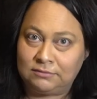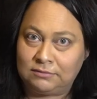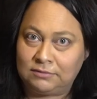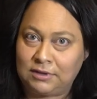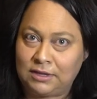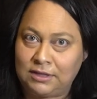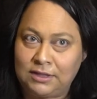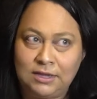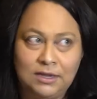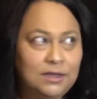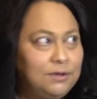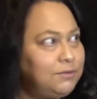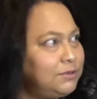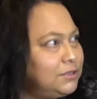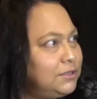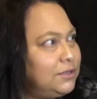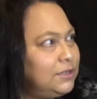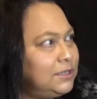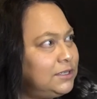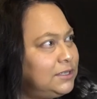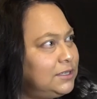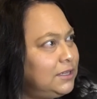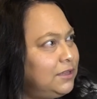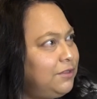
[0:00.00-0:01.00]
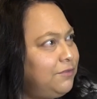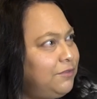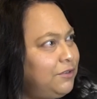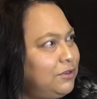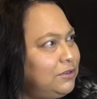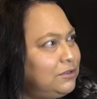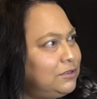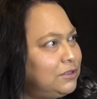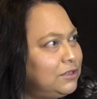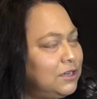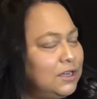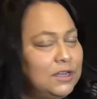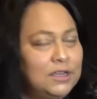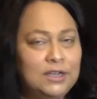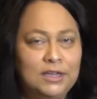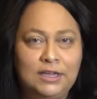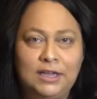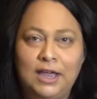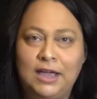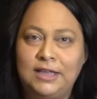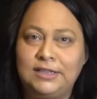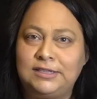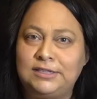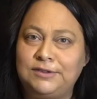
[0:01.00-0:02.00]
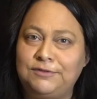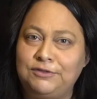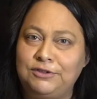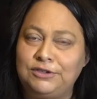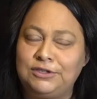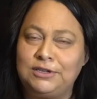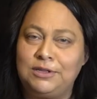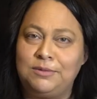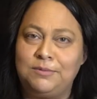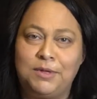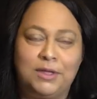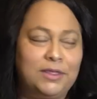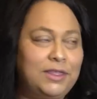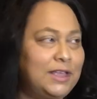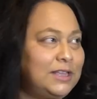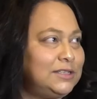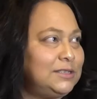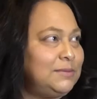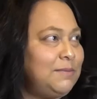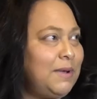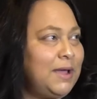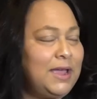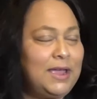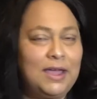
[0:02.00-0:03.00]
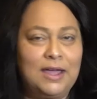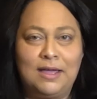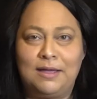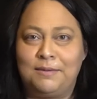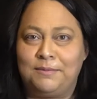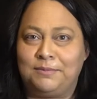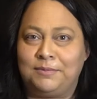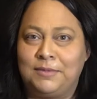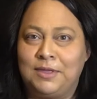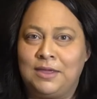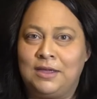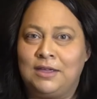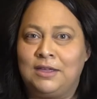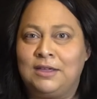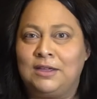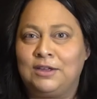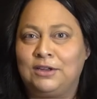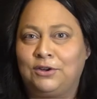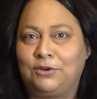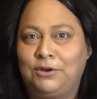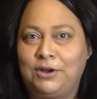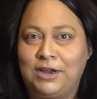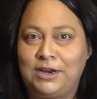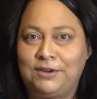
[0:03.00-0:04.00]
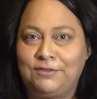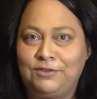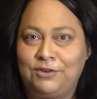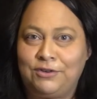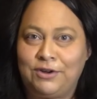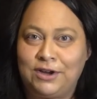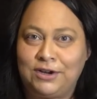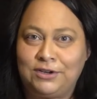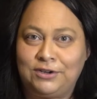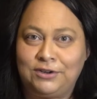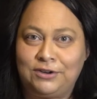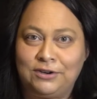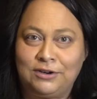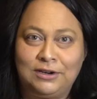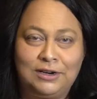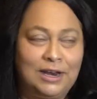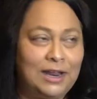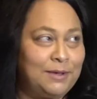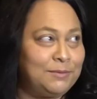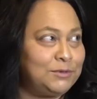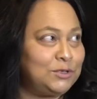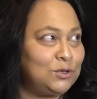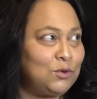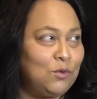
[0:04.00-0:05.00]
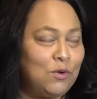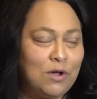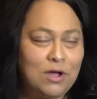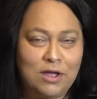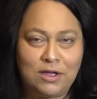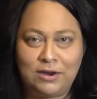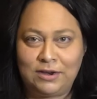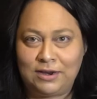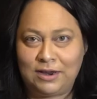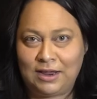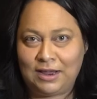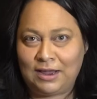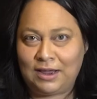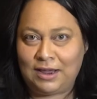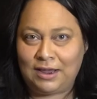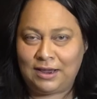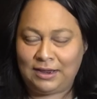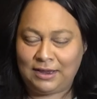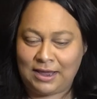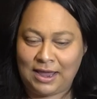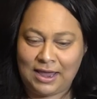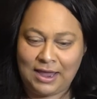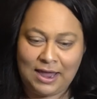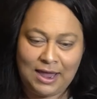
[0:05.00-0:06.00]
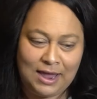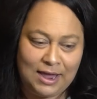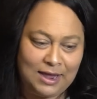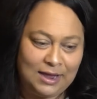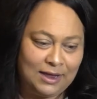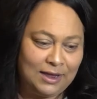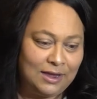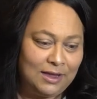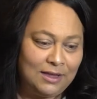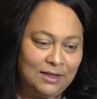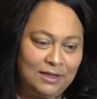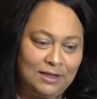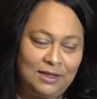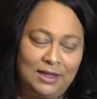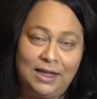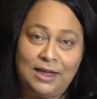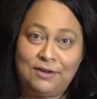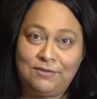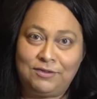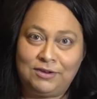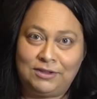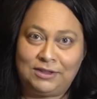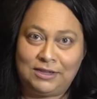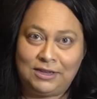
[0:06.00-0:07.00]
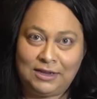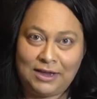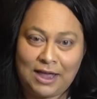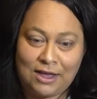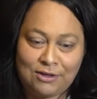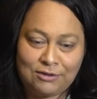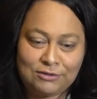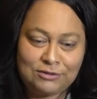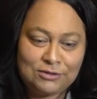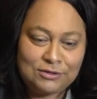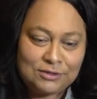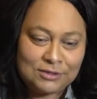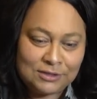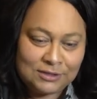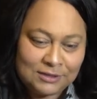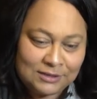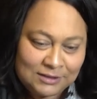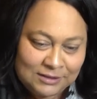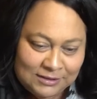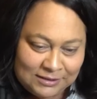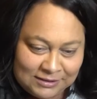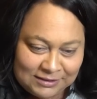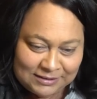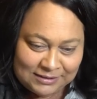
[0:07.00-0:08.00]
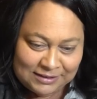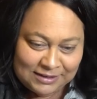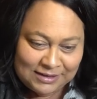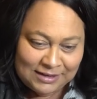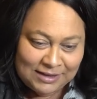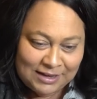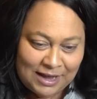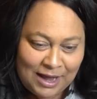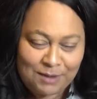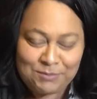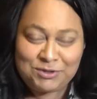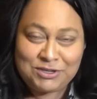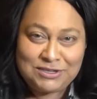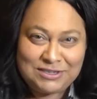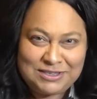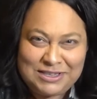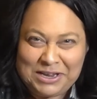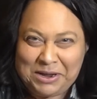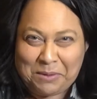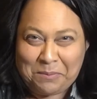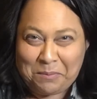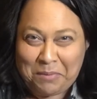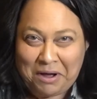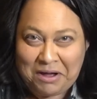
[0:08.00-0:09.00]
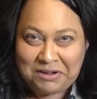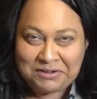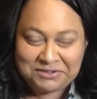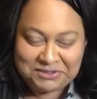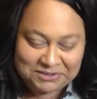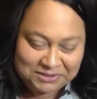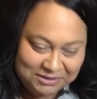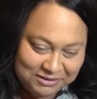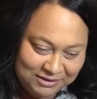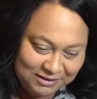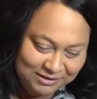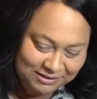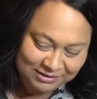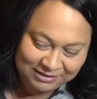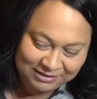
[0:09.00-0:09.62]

I think it was, is it the first? Yeah, it's the first time, that's my um, creative director, Glam Squad, aka everything else. I'm just the unboxer.